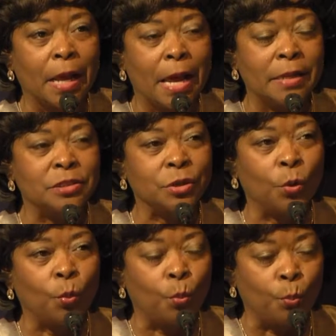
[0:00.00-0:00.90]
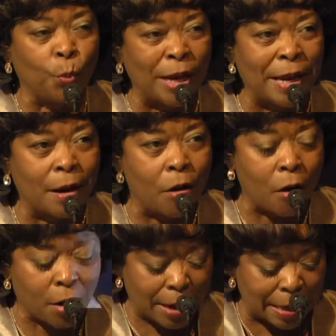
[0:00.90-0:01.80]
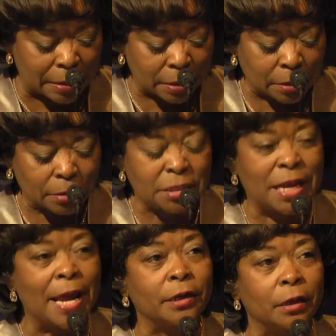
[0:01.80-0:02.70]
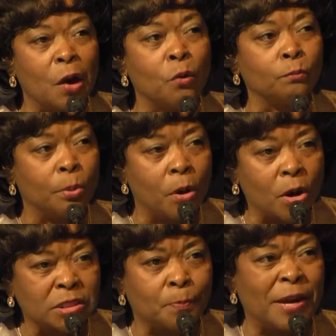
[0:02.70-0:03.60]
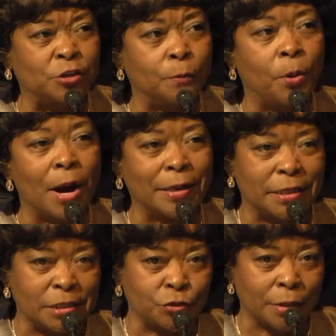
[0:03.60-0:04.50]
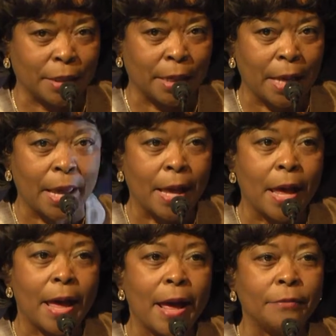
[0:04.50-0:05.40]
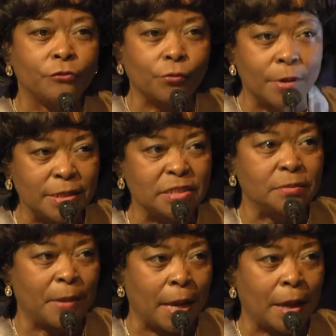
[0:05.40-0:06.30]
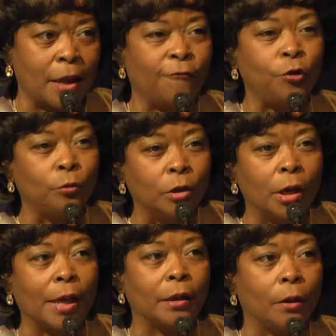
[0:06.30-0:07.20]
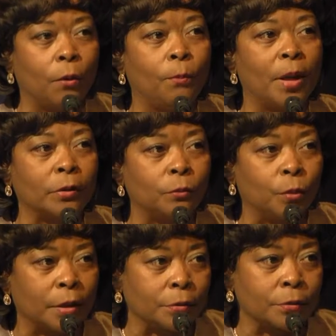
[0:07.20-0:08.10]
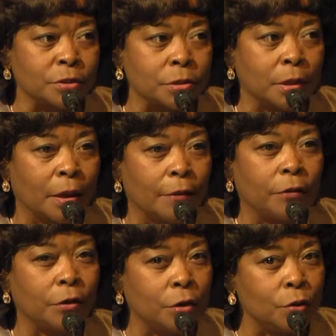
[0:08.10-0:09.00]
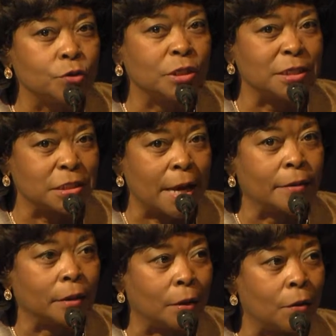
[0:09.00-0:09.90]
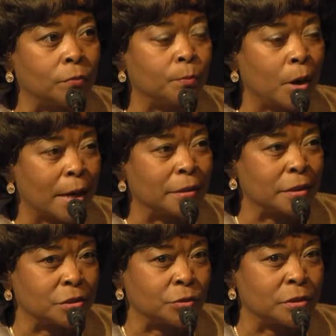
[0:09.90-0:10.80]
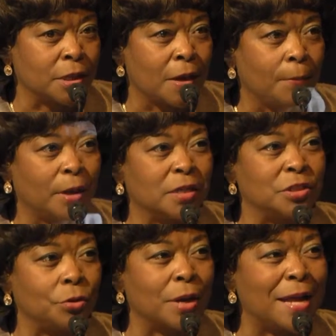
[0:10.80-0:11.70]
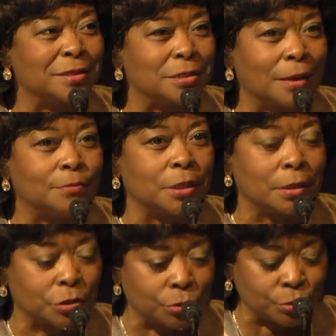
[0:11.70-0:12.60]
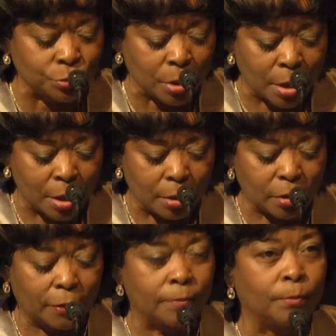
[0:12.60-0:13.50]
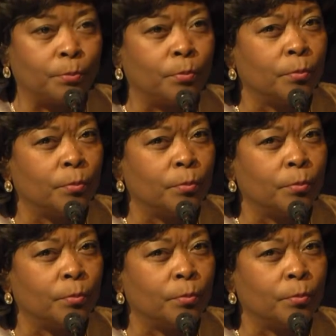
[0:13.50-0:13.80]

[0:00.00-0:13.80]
And so we are a standalone special park district. And trust me, if you look at gold medal winners, they're usually standalone park districts because they're not subject to the